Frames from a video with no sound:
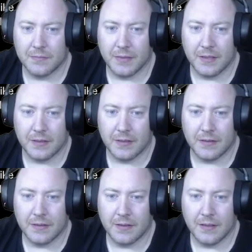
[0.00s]
Bit of
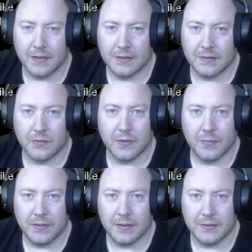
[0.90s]
story
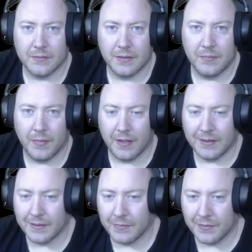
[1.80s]
building as well,
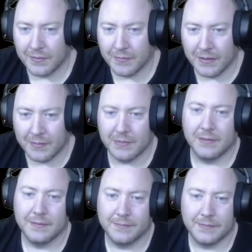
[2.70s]
bonding between
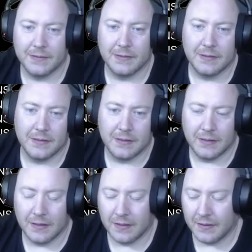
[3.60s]
people.
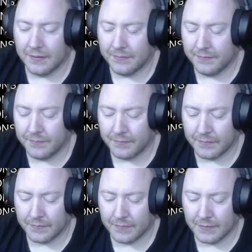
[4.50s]

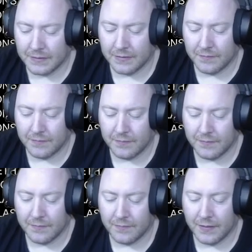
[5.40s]
Was it
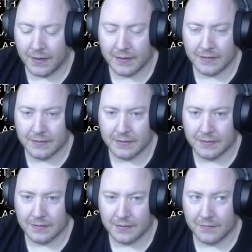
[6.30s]
Vex
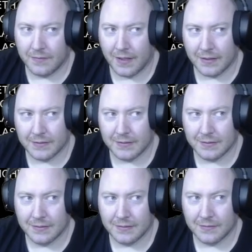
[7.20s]
or Vax?
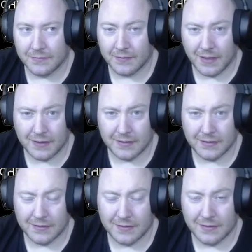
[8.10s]
Vax?
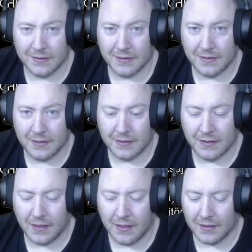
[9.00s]

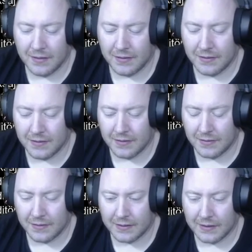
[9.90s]

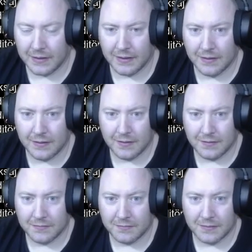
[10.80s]
And Keyless.
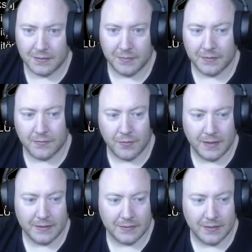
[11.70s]
A little bit of
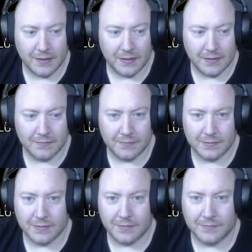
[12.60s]
romance going on there.
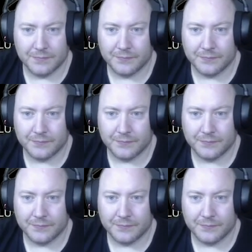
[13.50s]
So,